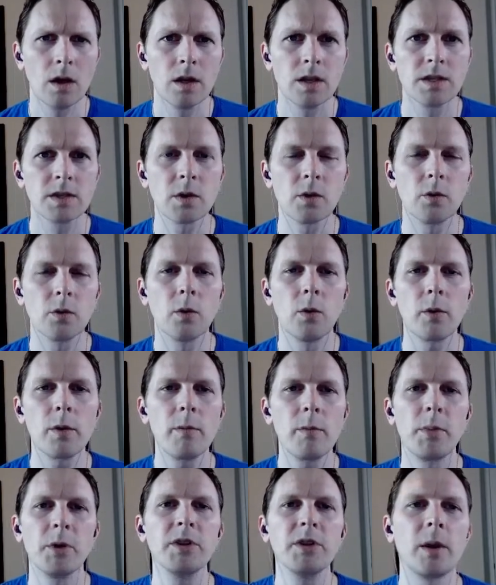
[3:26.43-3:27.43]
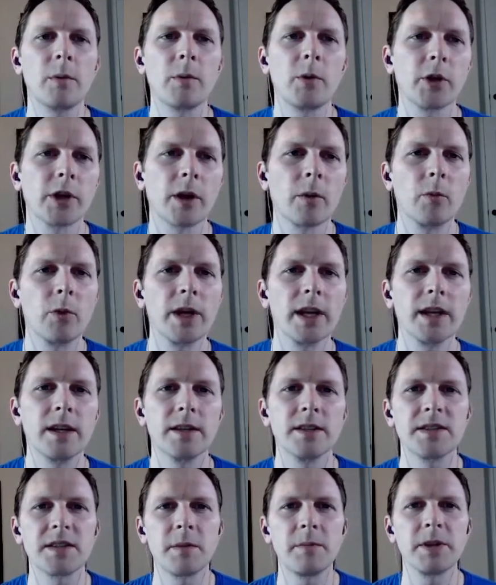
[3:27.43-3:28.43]
So when we build that program, we get
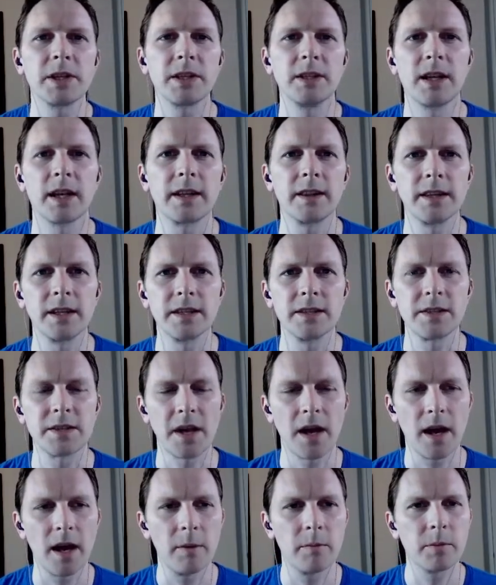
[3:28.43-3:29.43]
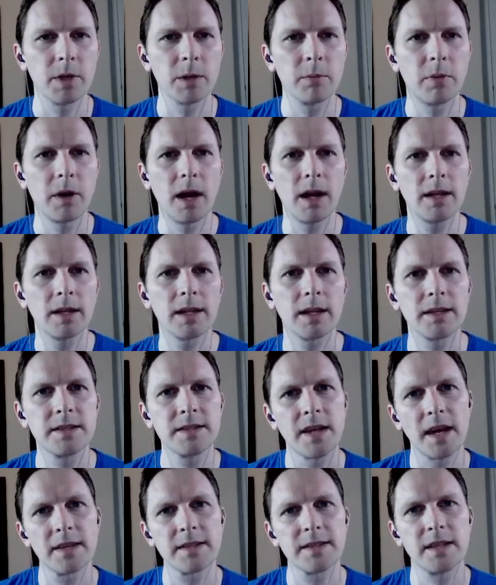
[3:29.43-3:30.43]
something like this. I'm compiling it
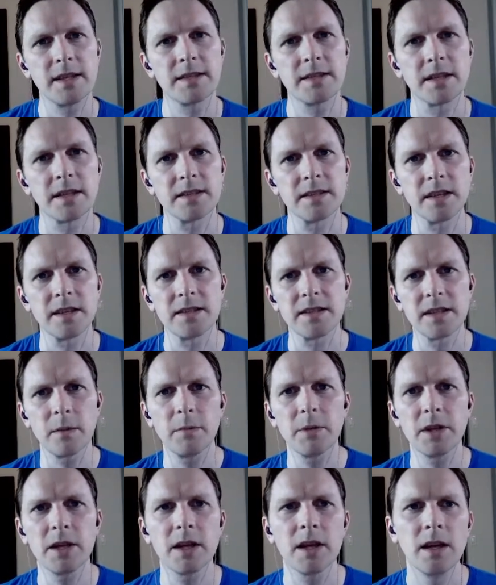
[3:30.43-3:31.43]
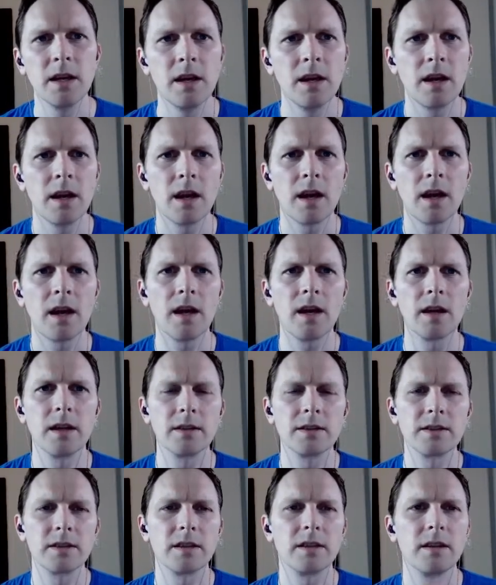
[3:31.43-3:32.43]
to x86 assembly,
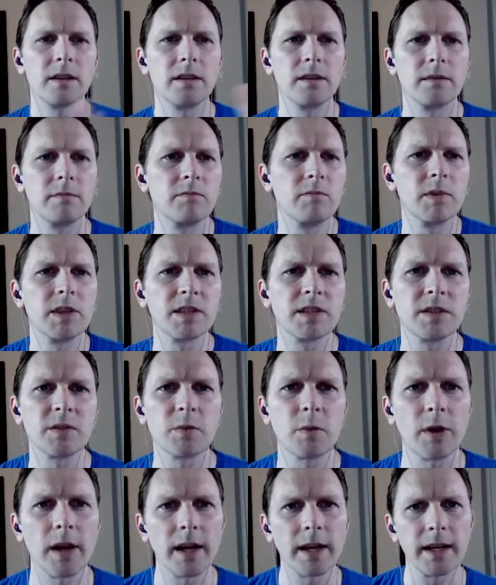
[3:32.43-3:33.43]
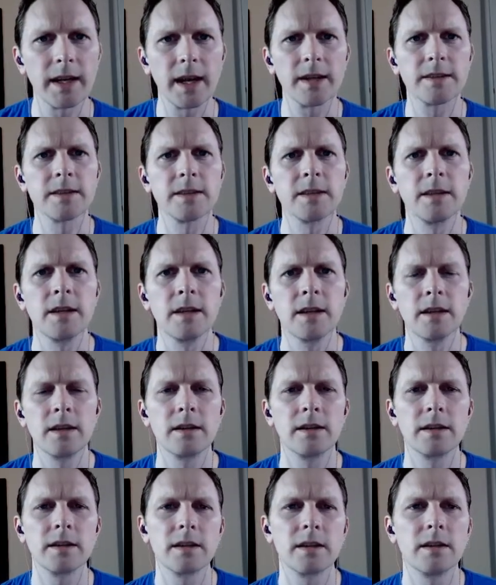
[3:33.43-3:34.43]
and this is what I get.
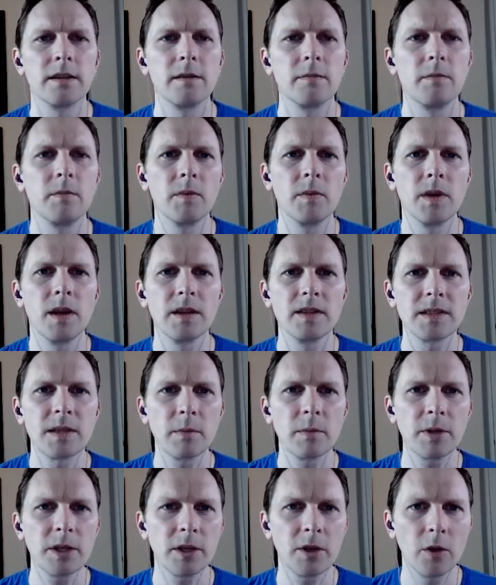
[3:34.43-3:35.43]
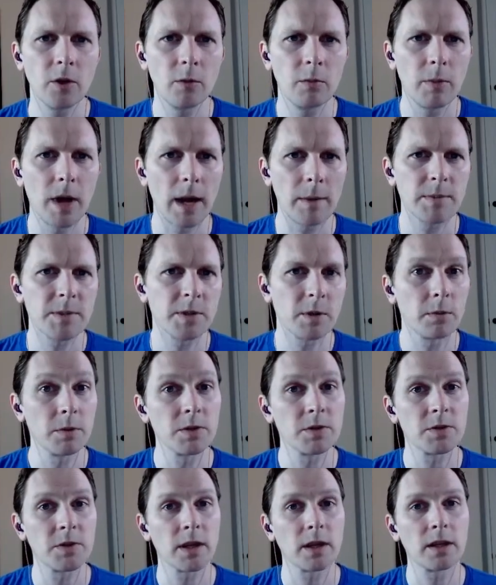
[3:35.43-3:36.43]
The assembly code maps
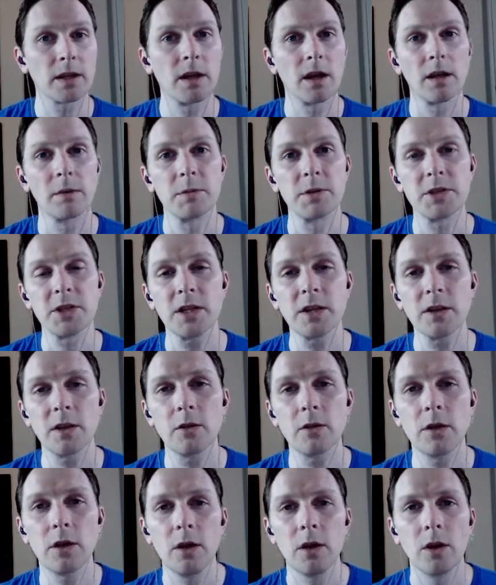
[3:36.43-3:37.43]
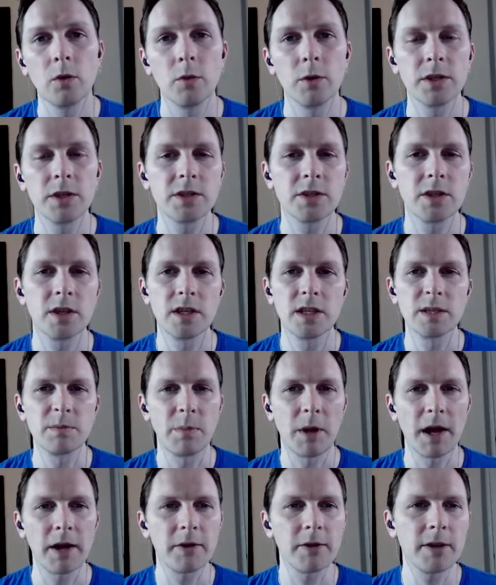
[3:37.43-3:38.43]
almost directly onto machine code, which is
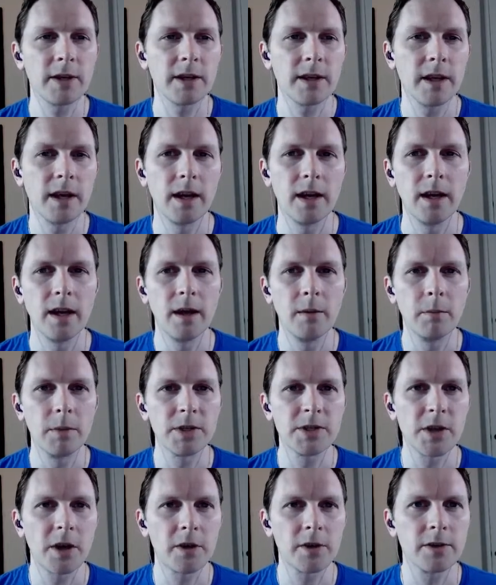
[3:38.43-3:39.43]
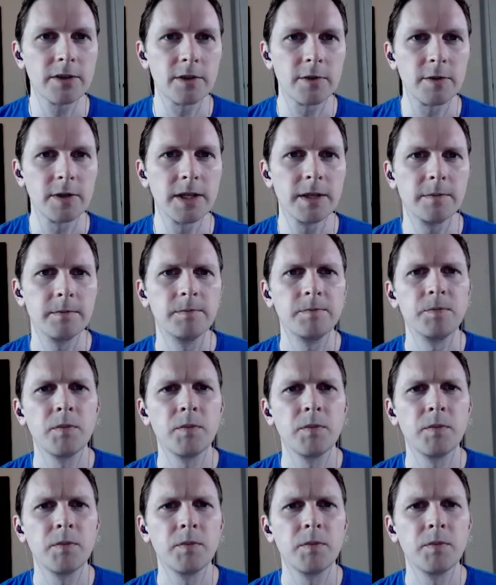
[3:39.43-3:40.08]
binary and much harder to read.